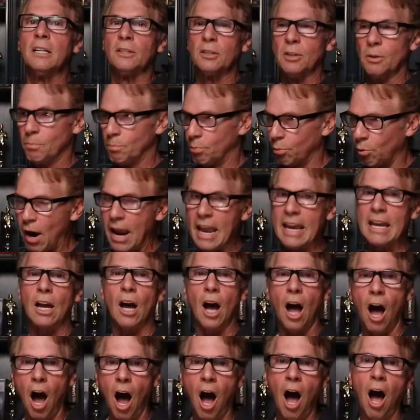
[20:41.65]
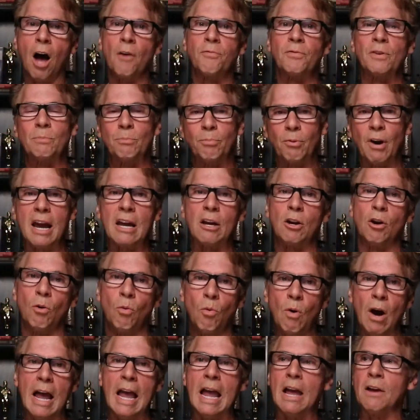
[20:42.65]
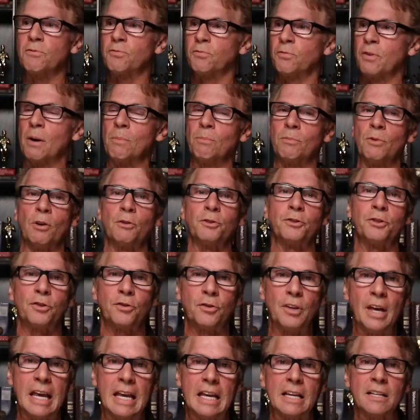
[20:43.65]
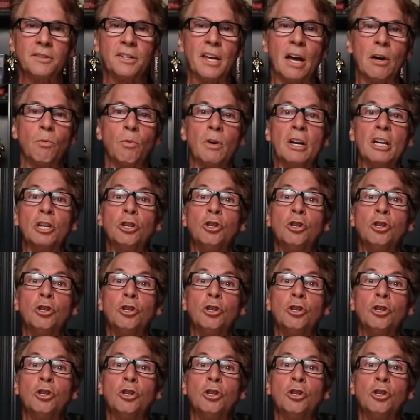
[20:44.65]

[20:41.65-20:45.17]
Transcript: to break off and break away from those things that we